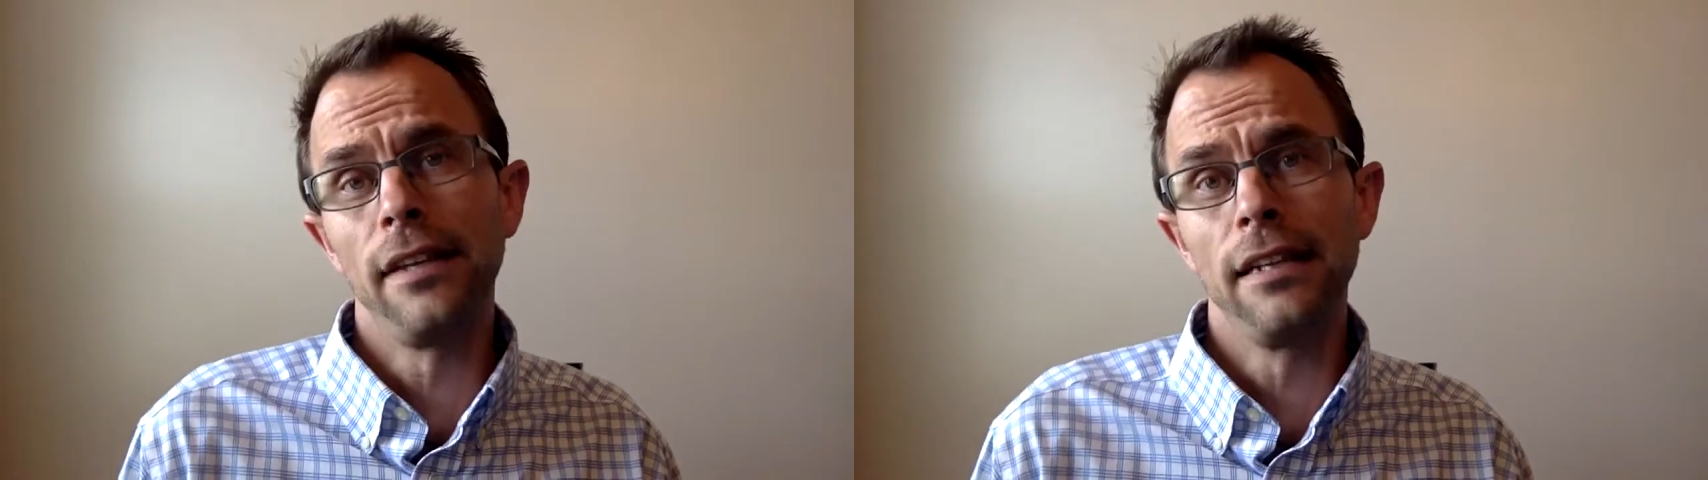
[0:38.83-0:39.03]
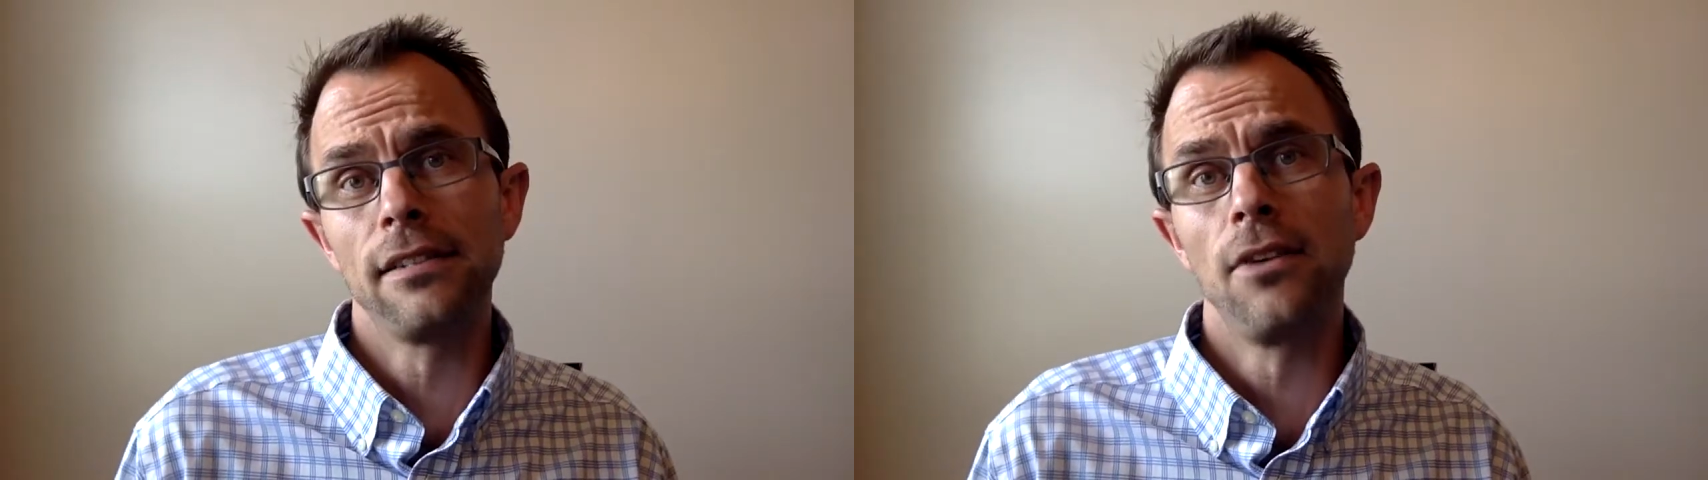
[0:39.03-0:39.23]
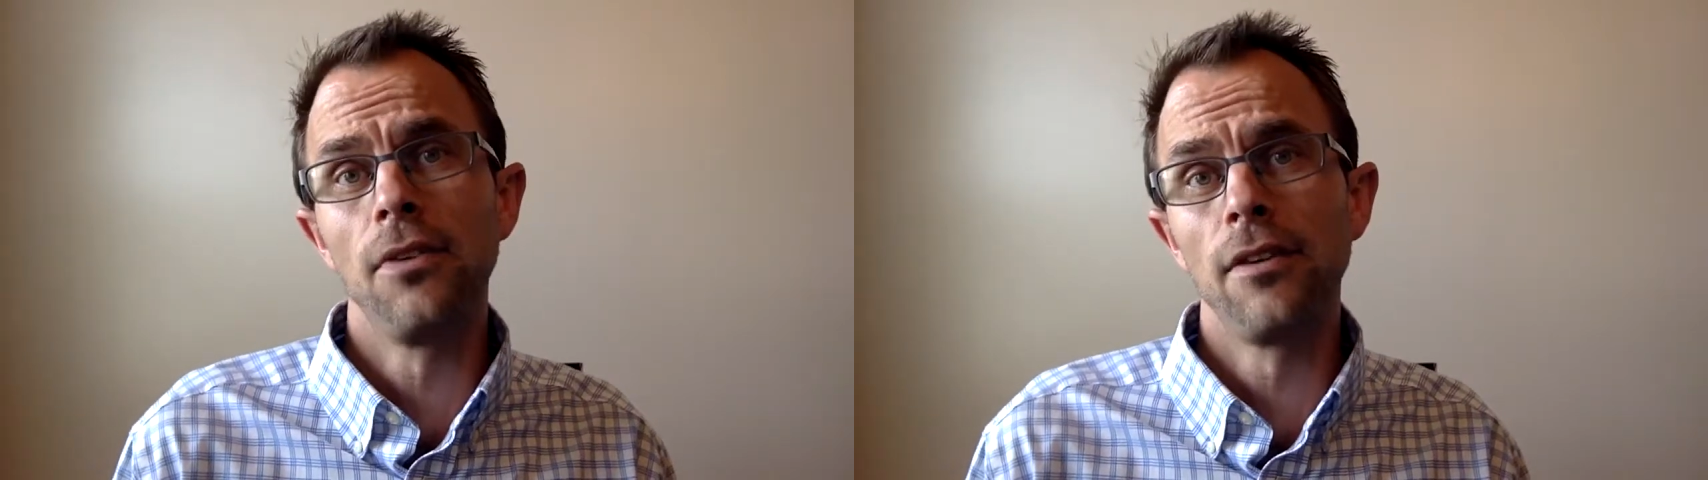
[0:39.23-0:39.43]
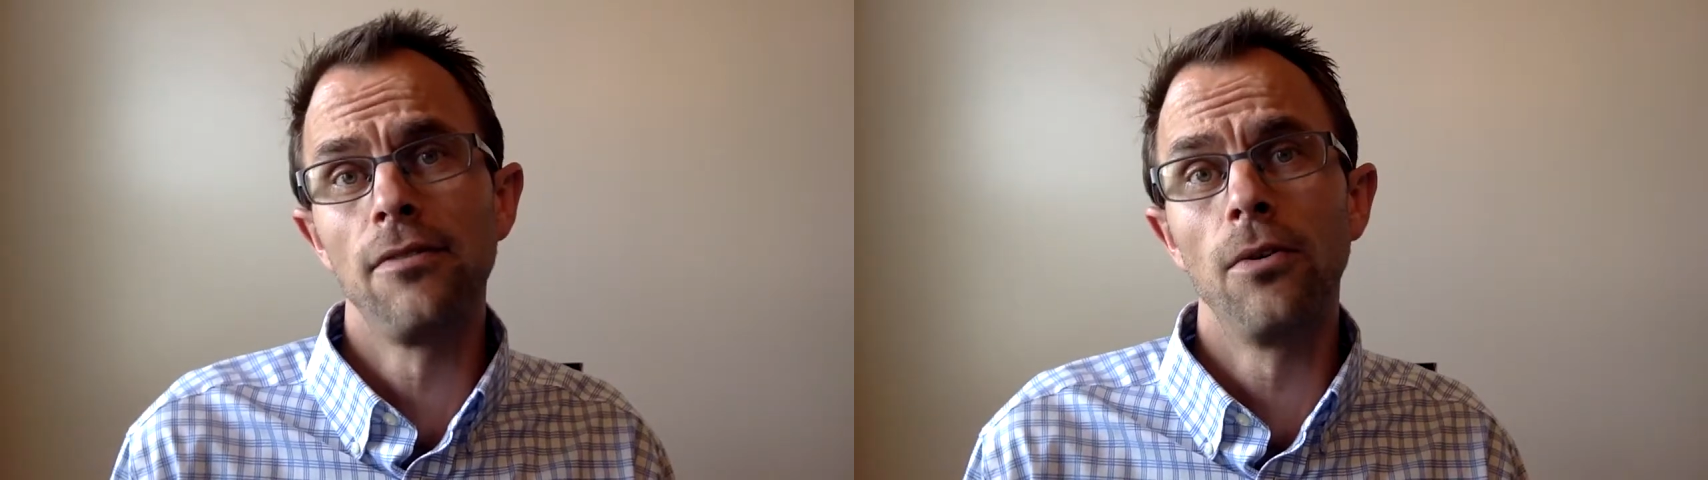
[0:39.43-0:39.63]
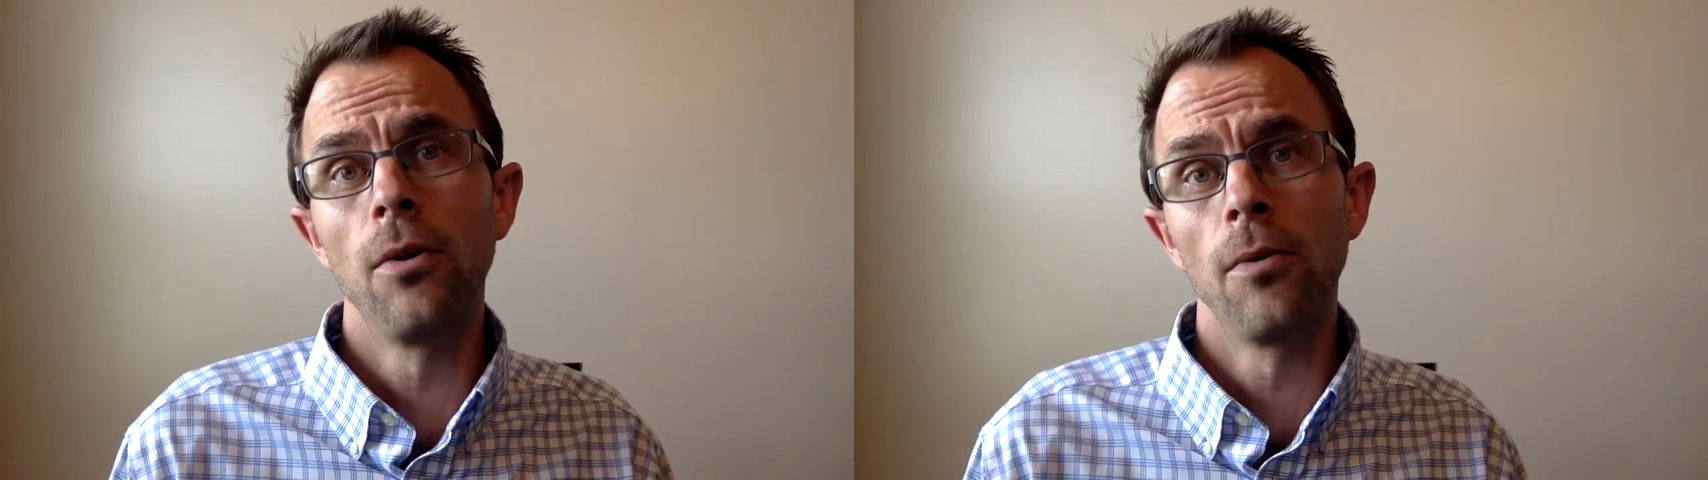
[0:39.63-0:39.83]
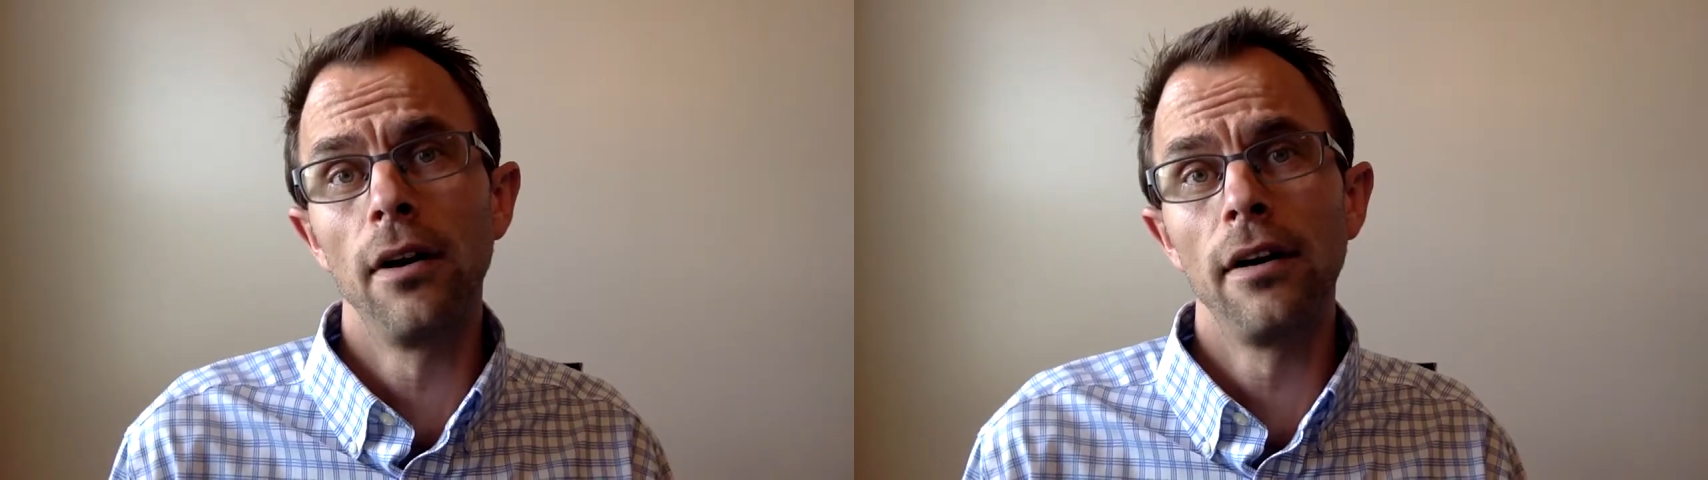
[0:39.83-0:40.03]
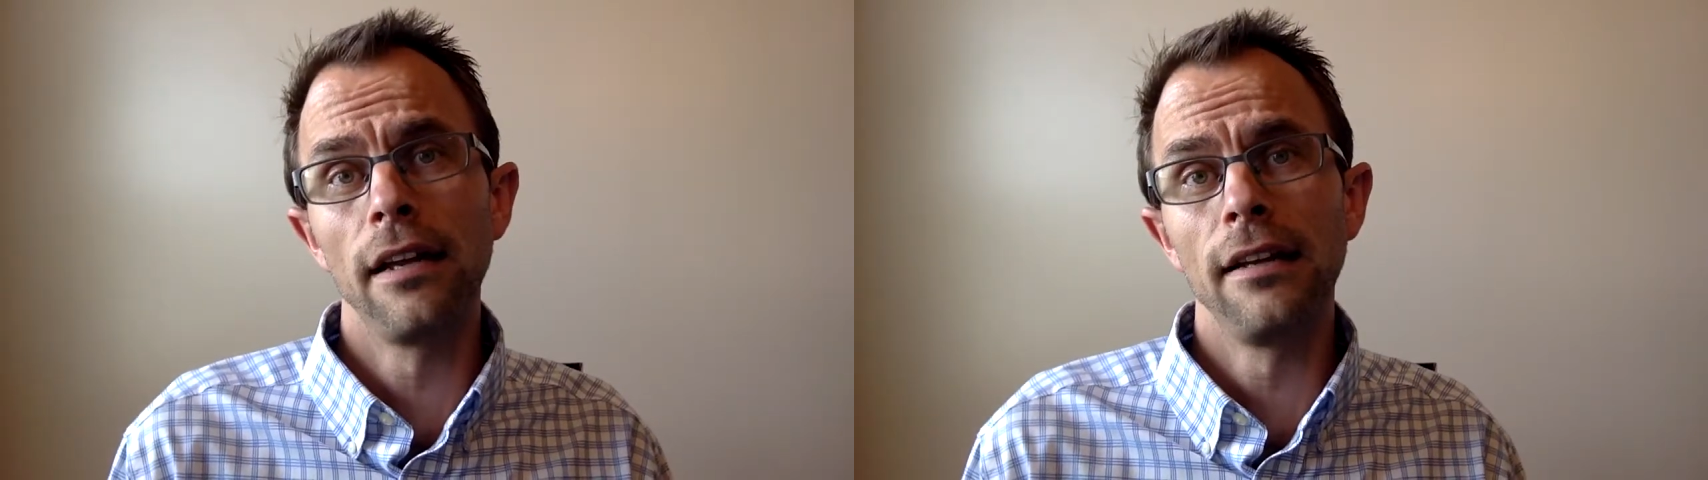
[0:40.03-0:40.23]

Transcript: this going forward